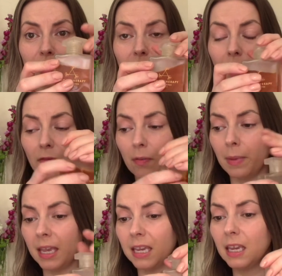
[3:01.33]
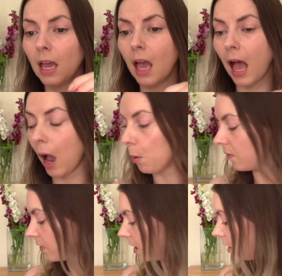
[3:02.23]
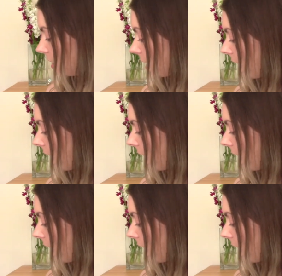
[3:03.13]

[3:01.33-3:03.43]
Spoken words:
just not for me. However,